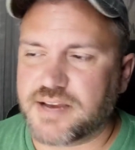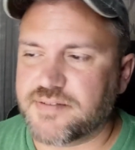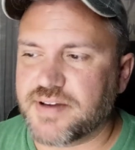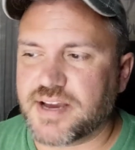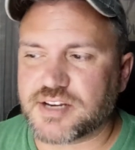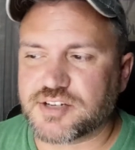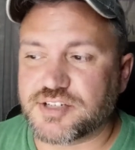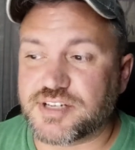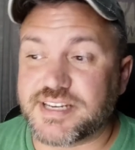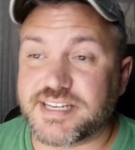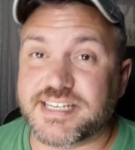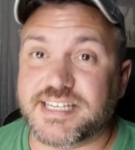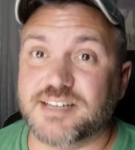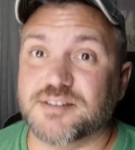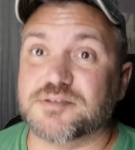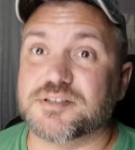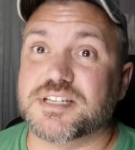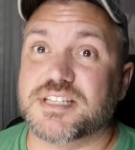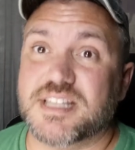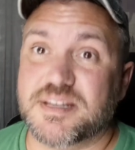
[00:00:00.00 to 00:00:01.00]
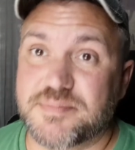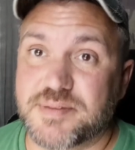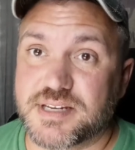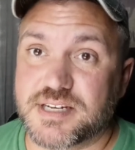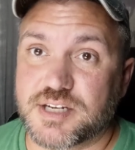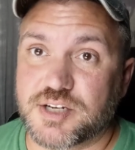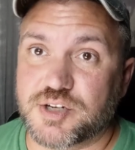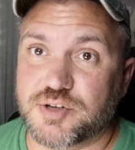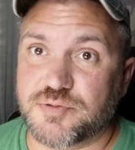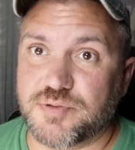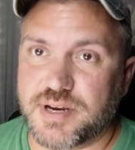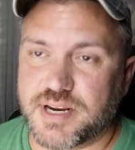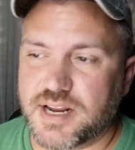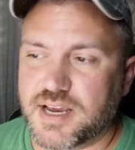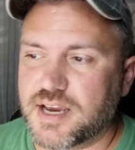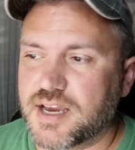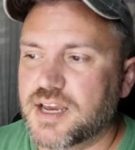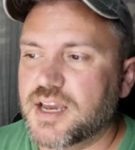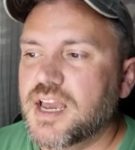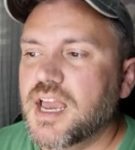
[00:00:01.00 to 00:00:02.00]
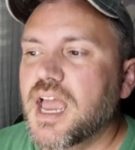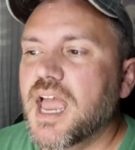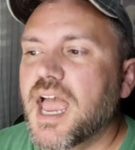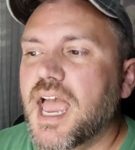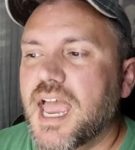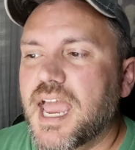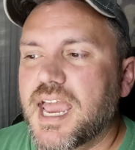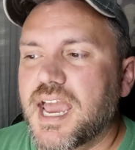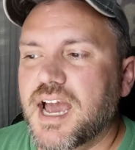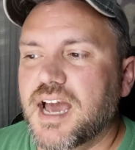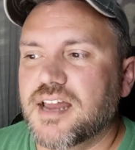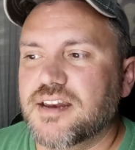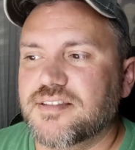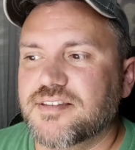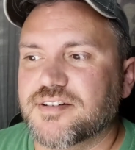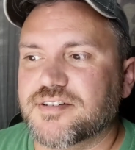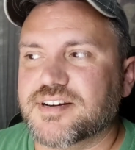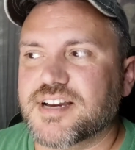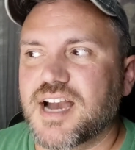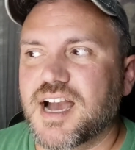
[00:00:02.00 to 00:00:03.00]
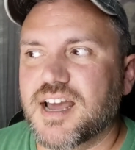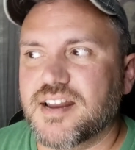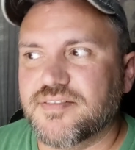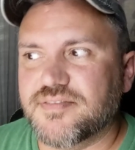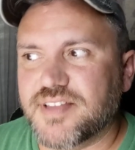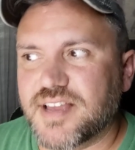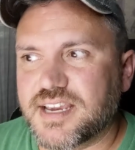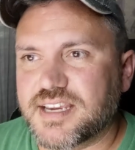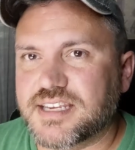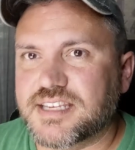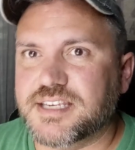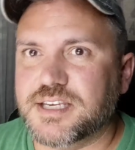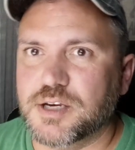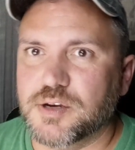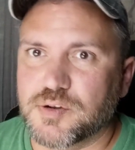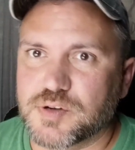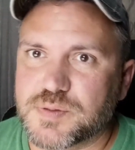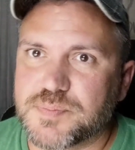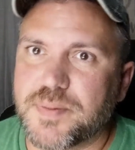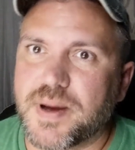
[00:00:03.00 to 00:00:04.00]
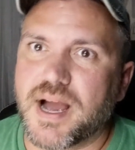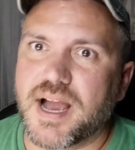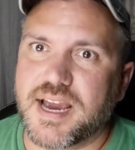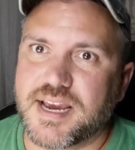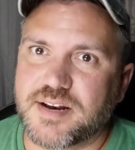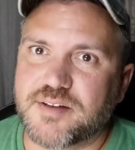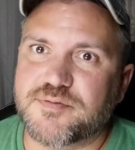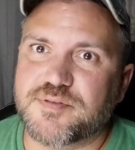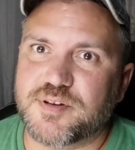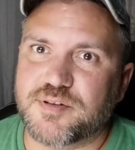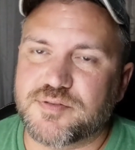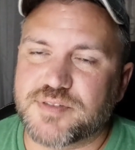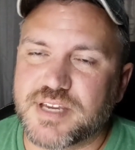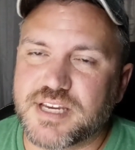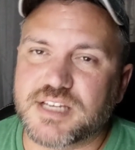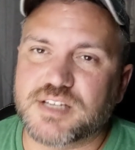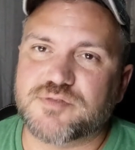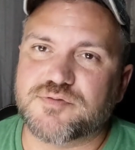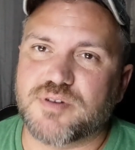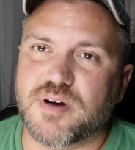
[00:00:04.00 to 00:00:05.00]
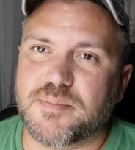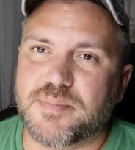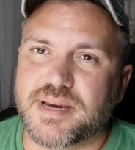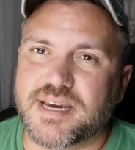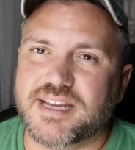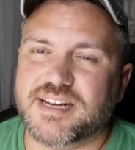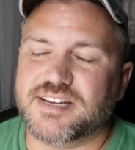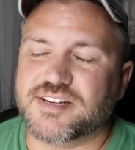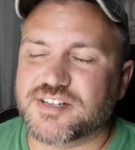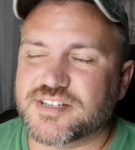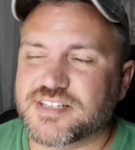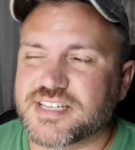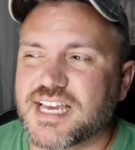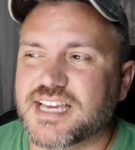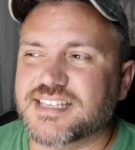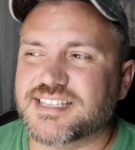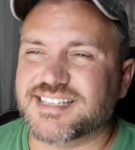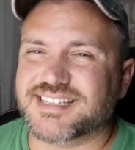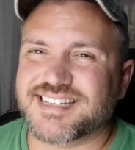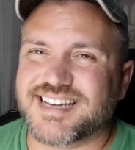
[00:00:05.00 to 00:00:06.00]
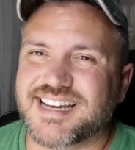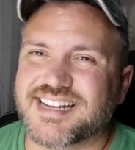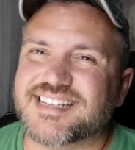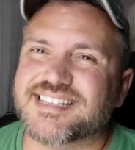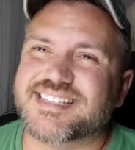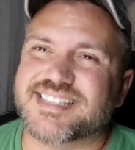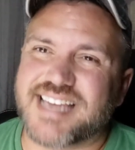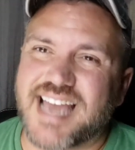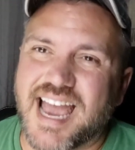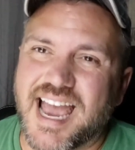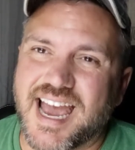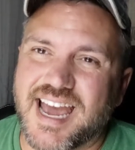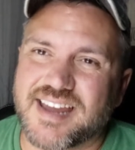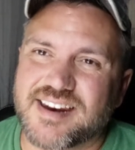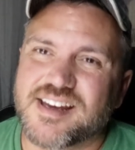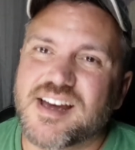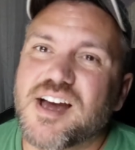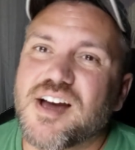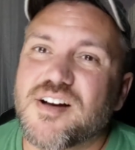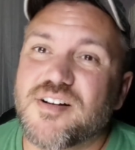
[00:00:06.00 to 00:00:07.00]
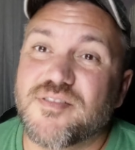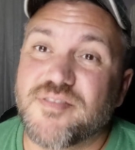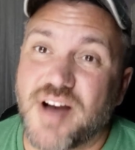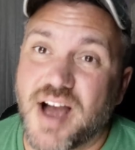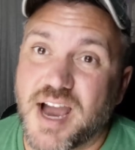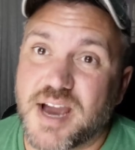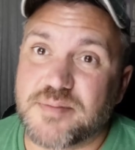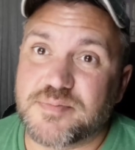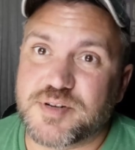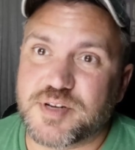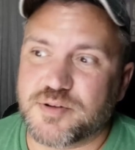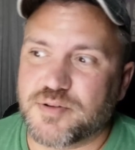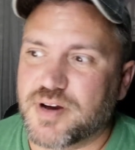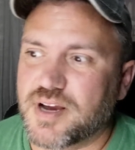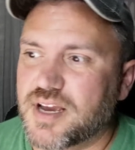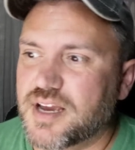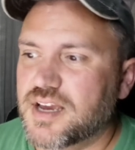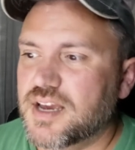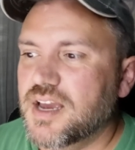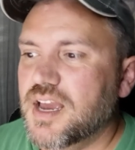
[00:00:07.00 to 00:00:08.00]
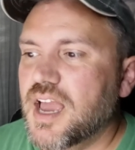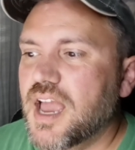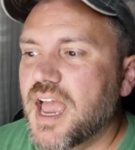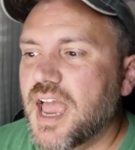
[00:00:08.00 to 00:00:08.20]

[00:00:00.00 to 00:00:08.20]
I've actually guilted them into doing it, and they're kind of like guilt buying a few things from me, and it just has this kind of sad vibe to it.